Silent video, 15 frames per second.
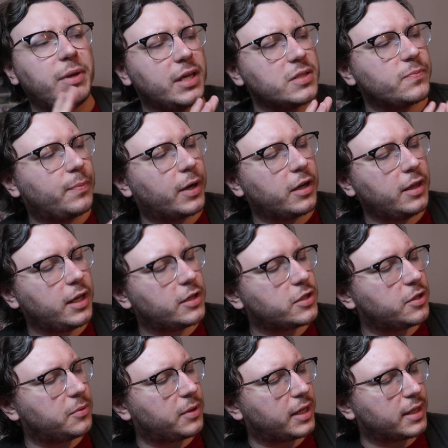Because part of the
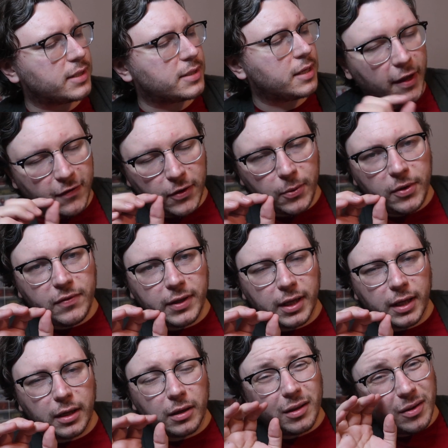issue is if you even
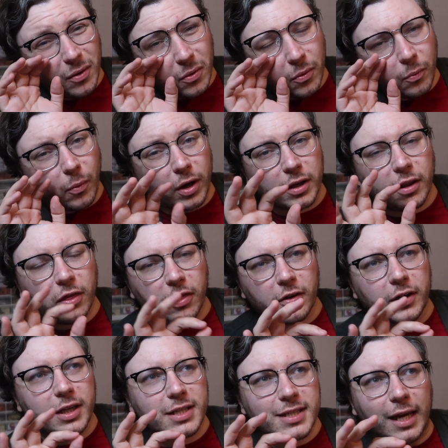get
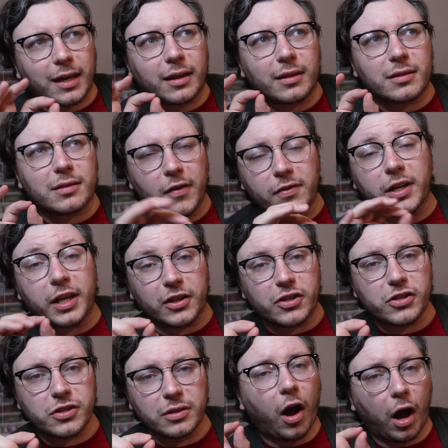1/32 of an
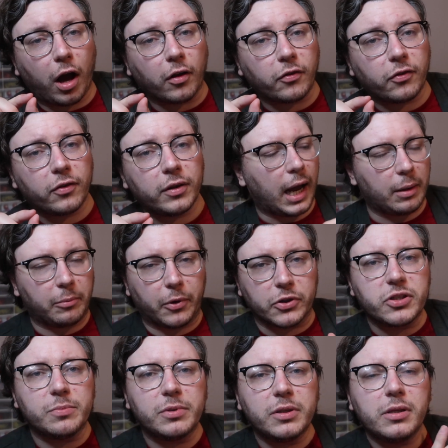inch off on
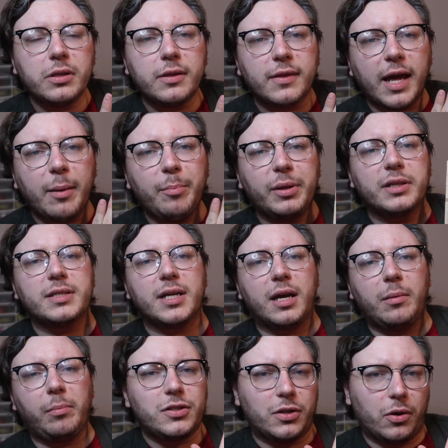multiple, that builds
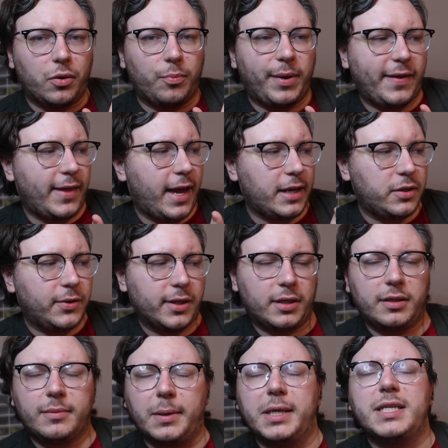up. So by the time you
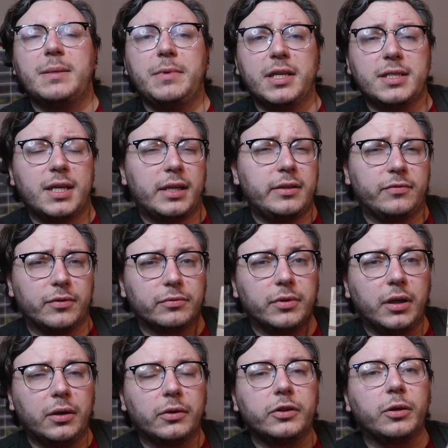get to the end of a
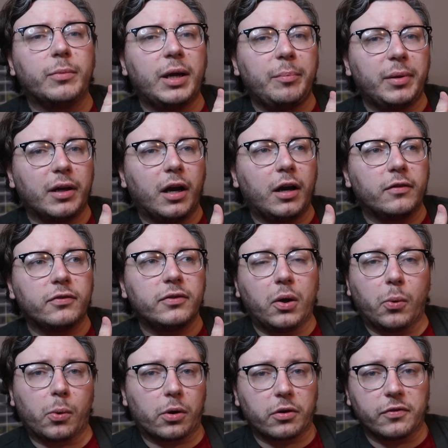row, you might be off
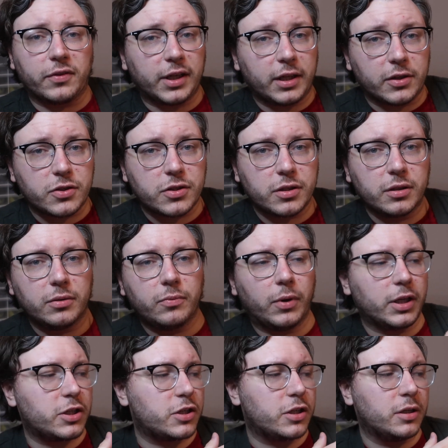1/4 of an inch,
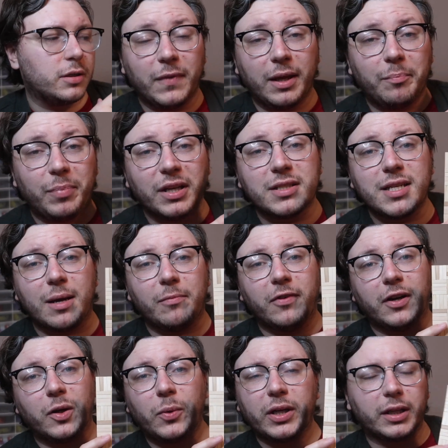which it builds up
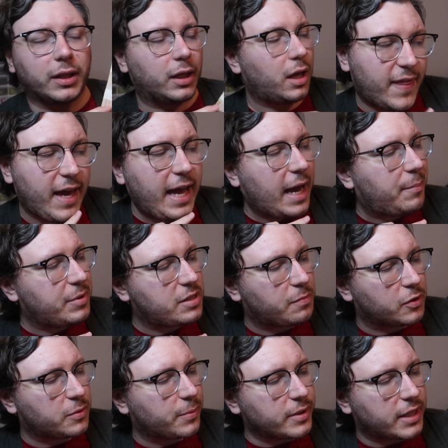very quickly. And that happened
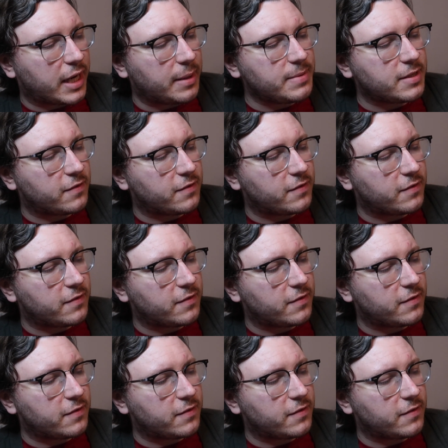multiple times.